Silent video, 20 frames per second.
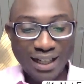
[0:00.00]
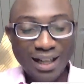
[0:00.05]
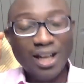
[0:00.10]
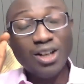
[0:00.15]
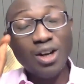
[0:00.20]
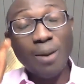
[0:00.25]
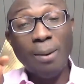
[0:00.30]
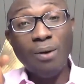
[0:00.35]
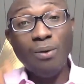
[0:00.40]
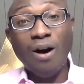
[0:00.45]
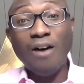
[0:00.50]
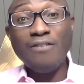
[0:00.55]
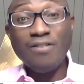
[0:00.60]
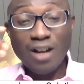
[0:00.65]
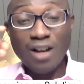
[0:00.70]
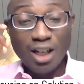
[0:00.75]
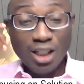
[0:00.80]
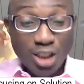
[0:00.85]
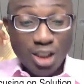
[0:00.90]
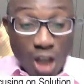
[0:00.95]
number 1,
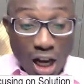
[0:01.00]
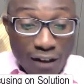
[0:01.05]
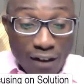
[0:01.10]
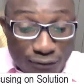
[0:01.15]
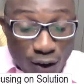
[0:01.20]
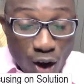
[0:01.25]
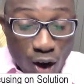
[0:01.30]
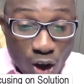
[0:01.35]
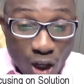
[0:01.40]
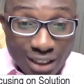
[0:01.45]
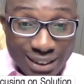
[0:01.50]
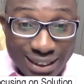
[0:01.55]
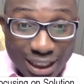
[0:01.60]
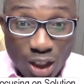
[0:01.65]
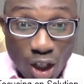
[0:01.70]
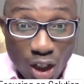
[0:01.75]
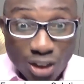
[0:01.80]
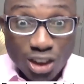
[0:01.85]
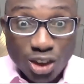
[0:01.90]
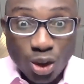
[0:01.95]
not focusing
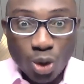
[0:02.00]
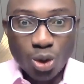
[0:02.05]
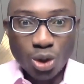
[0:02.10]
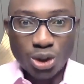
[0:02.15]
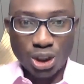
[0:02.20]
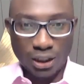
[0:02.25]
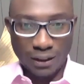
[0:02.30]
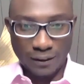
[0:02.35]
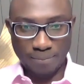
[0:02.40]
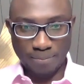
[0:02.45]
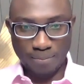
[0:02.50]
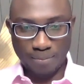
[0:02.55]
on solution.